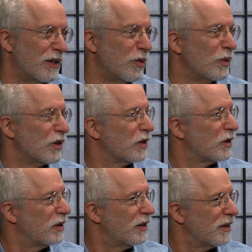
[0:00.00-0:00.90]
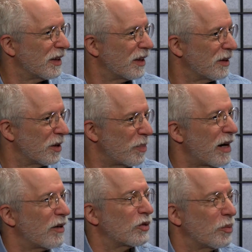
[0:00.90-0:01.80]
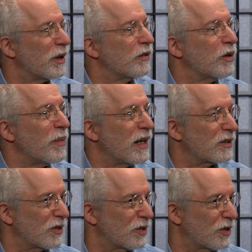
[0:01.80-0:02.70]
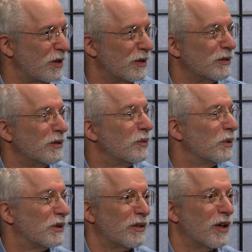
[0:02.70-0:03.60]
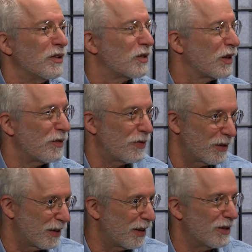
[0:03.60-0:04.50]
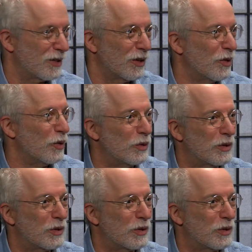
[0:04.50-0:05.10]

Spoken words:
It was the barrels were made of Damascus steel, which are unsafe for today's loads.